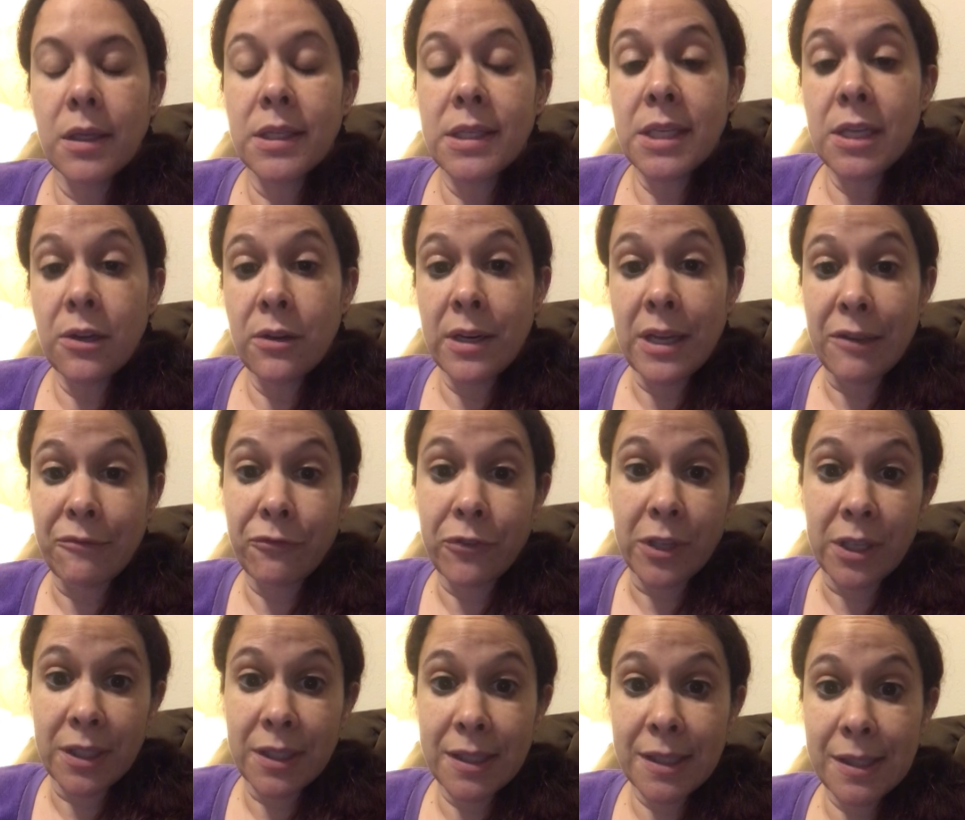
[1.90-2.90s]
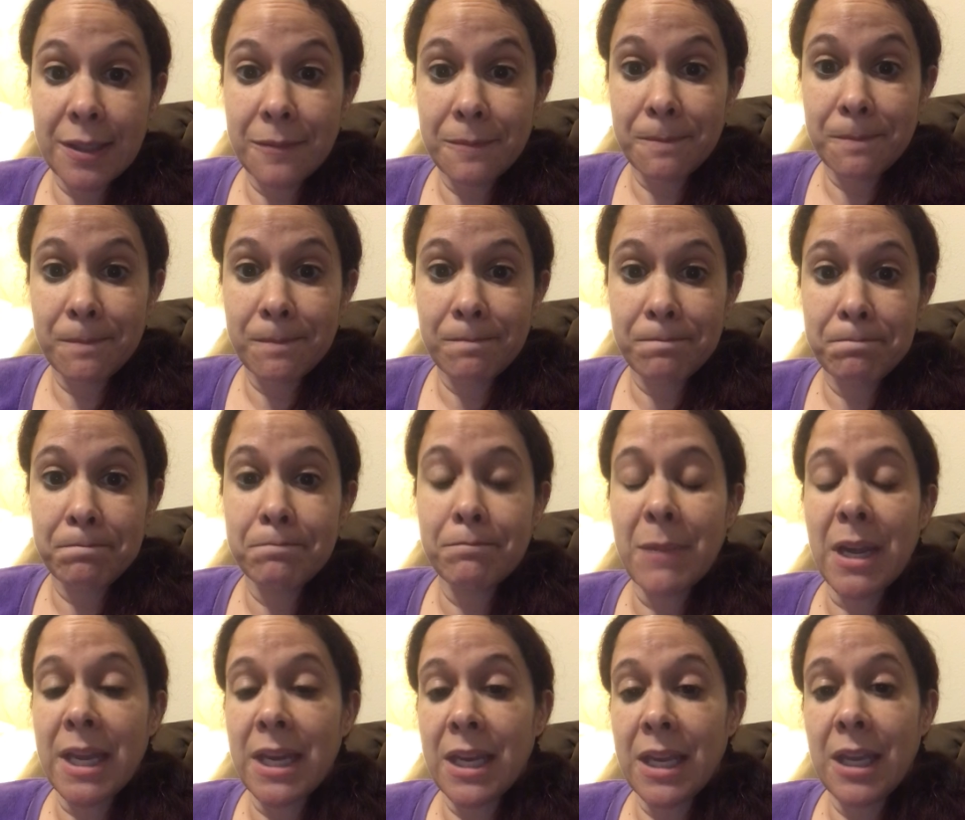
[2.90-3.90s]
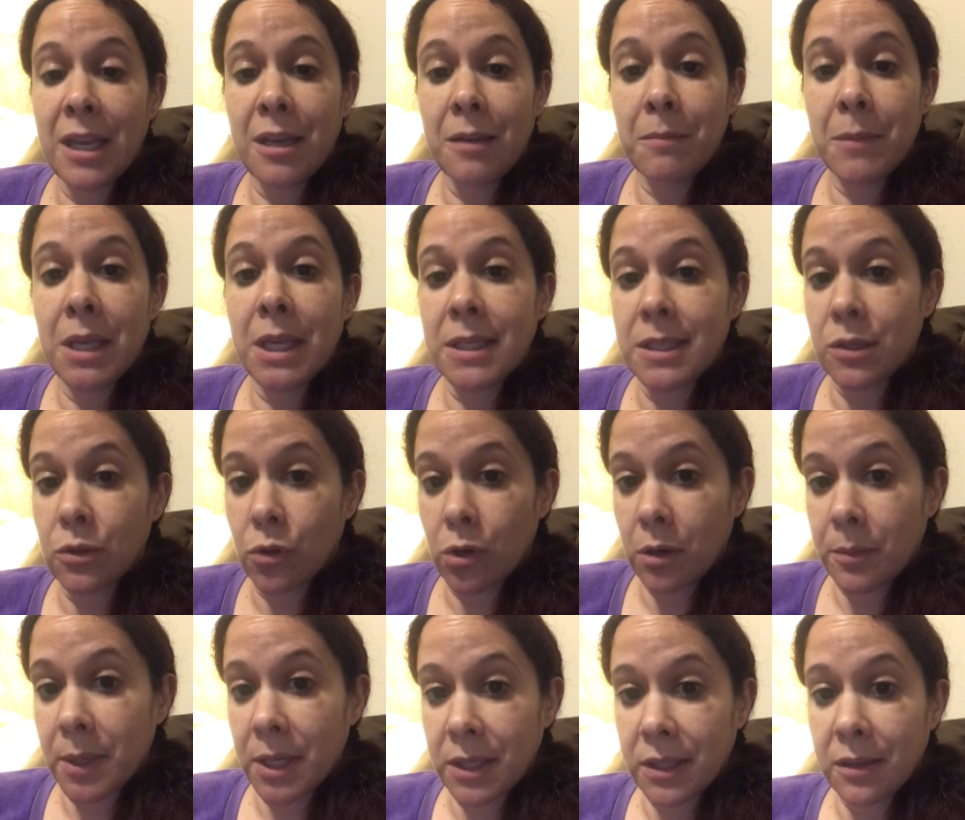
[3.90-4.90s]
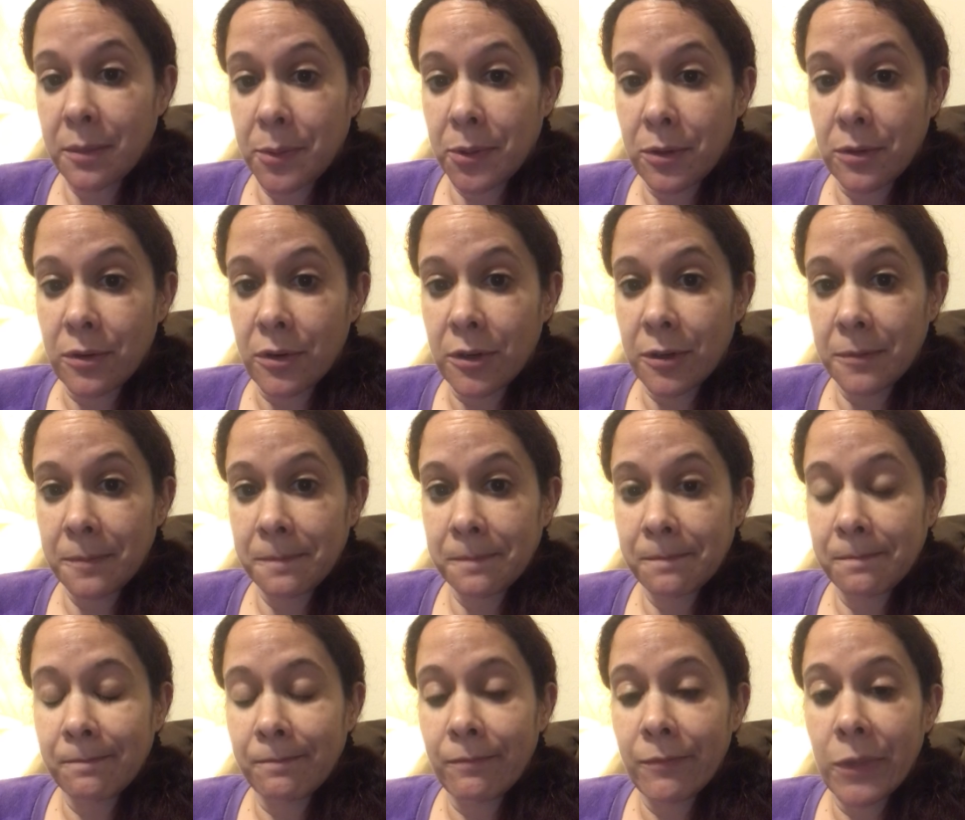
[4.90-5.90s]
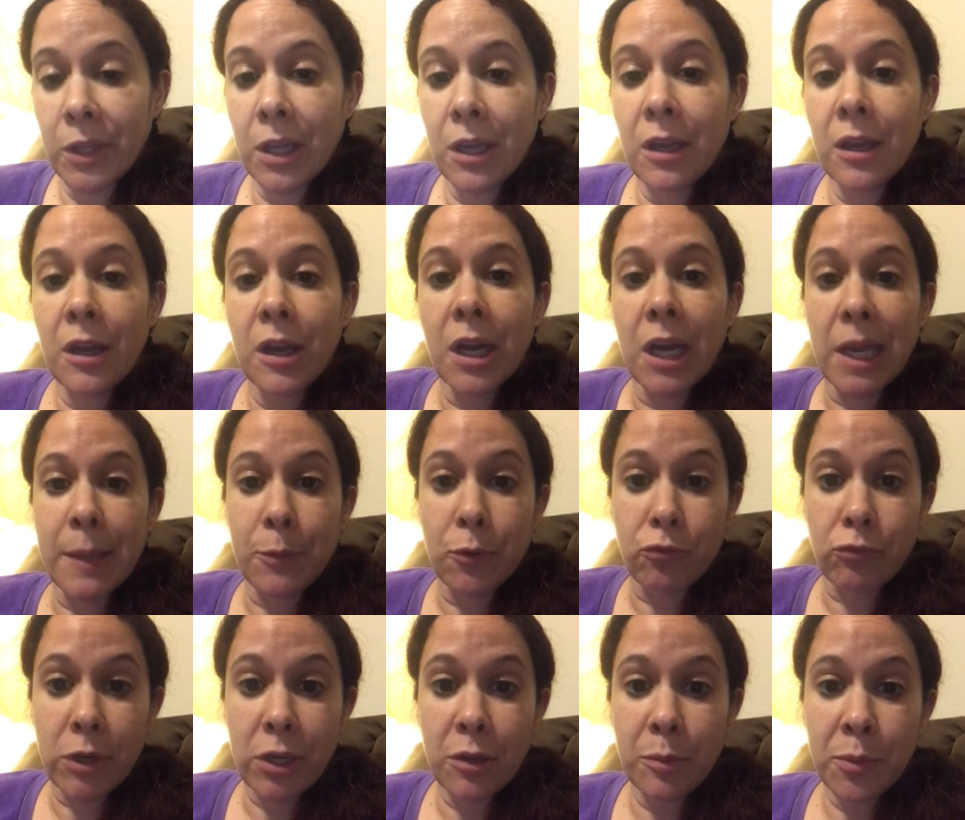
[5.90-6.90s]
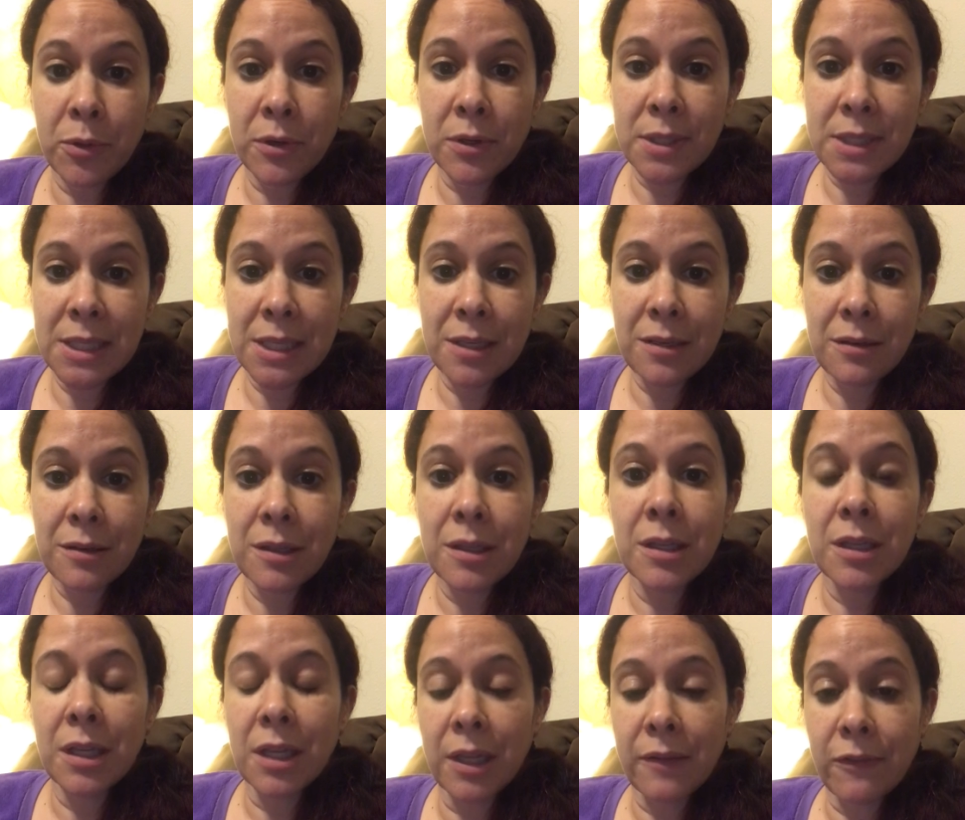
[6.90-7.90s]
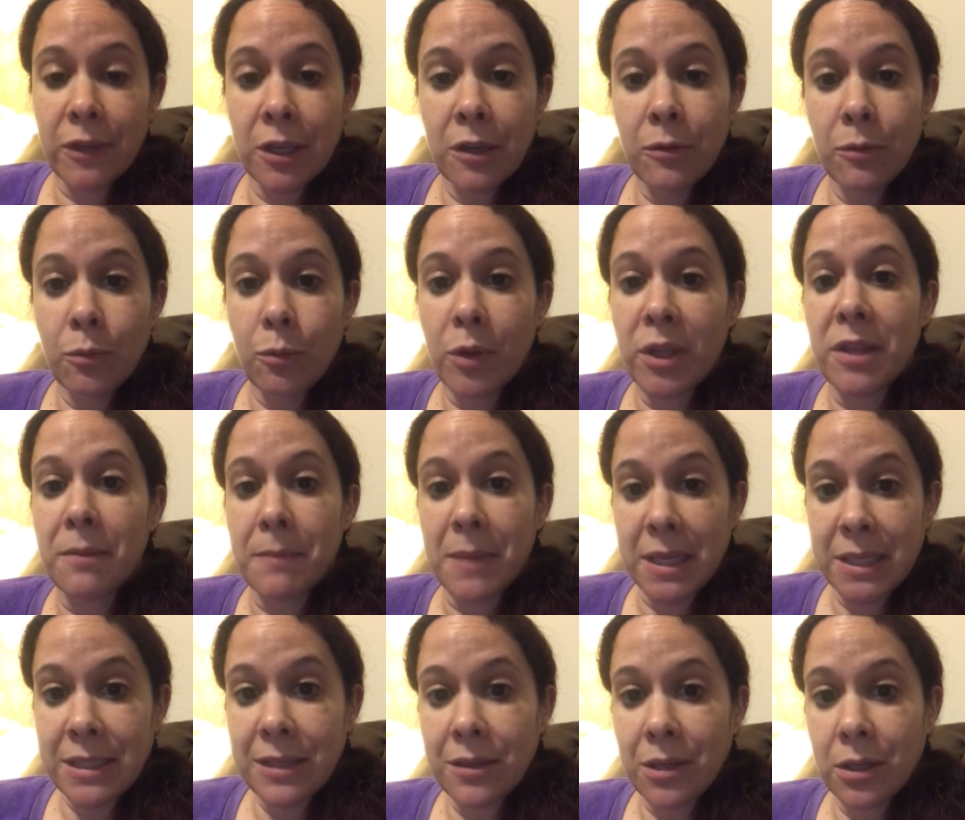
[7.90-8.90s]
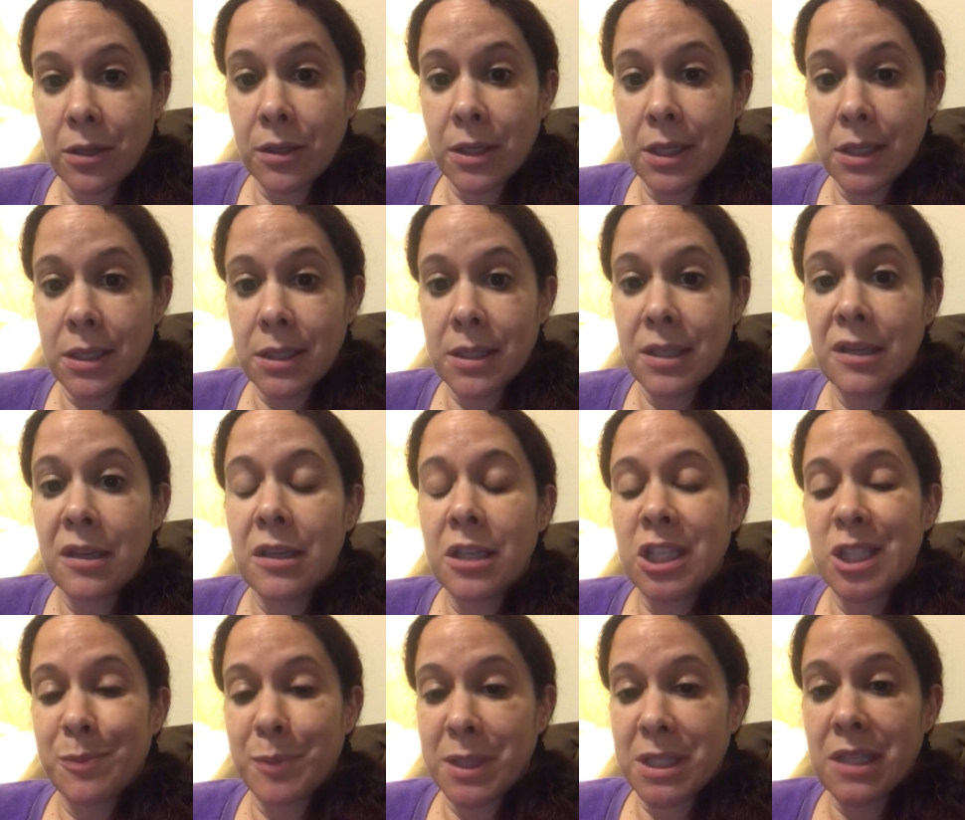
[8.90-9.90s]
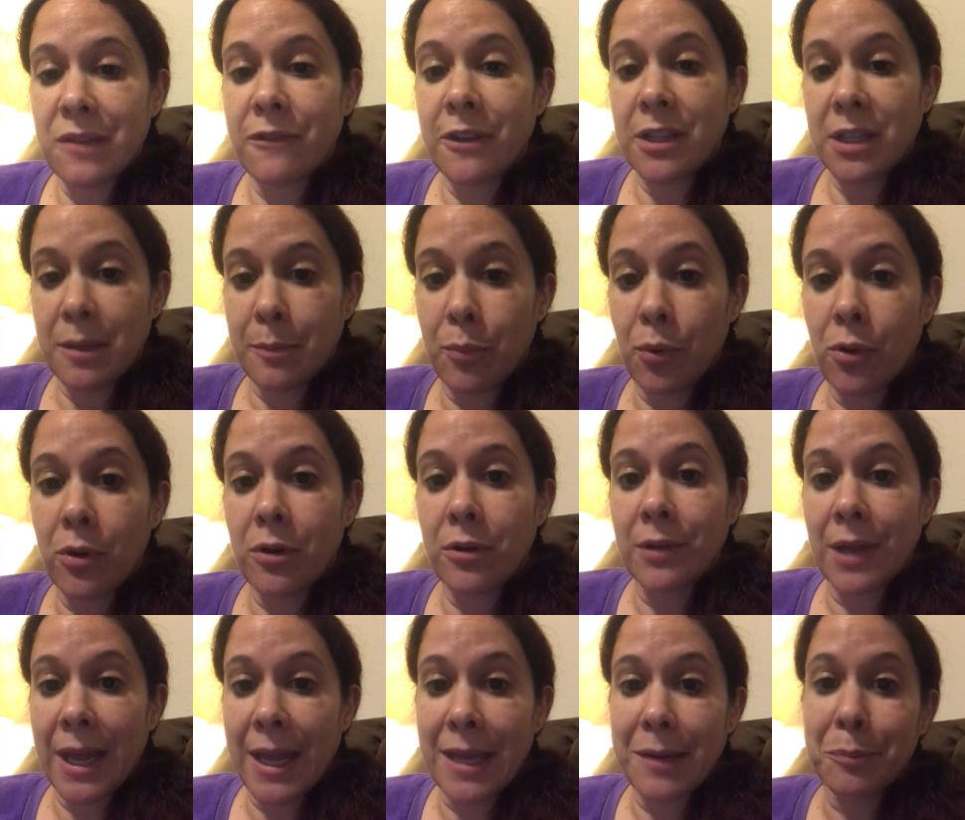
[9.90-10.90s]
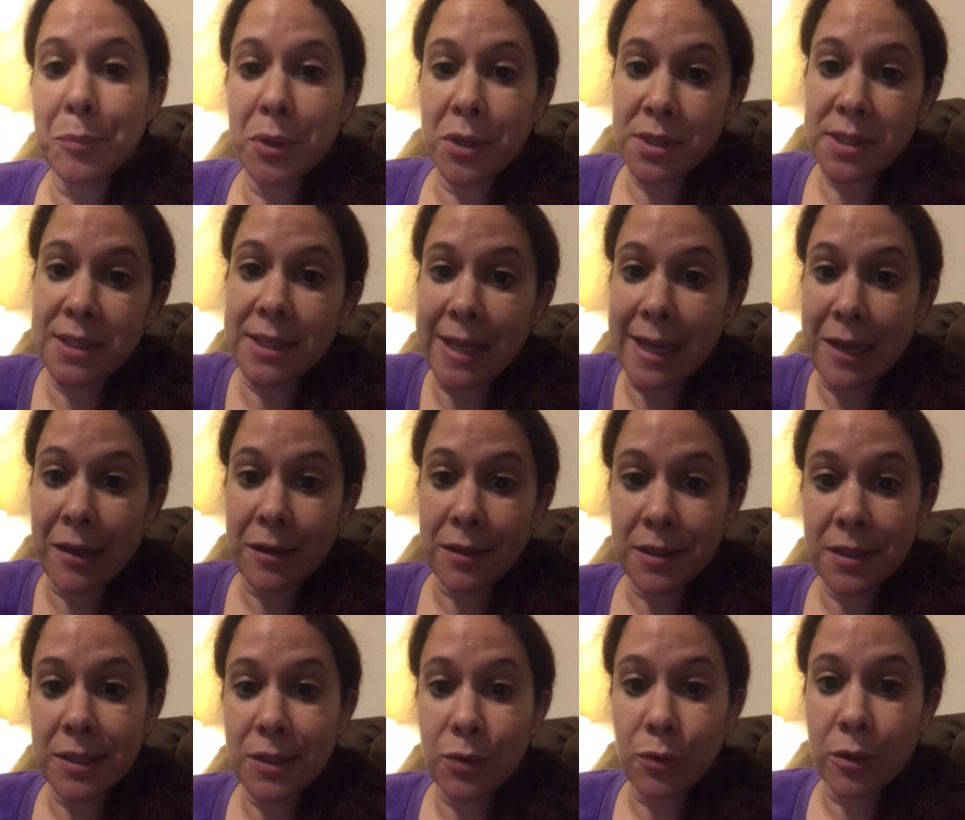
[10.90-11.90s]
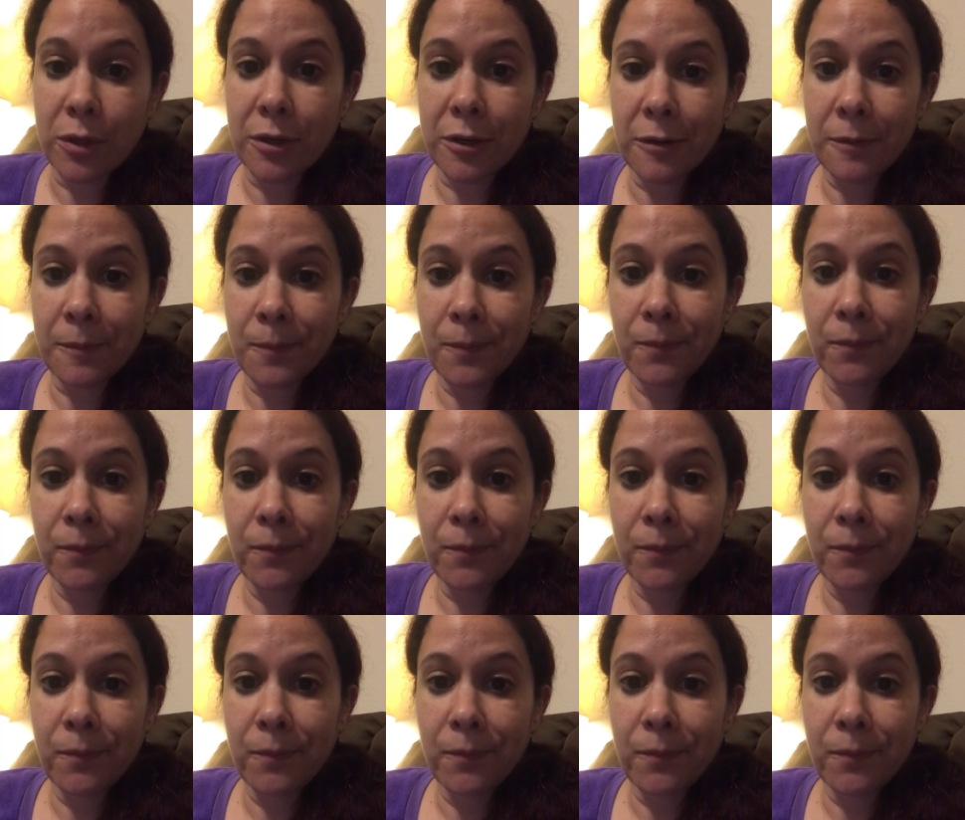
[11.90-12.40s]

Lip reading: Dear Netflix, my name is Laura Beth Caponer. I'm a real person living with a mental illness, specifically borderline personality disorder.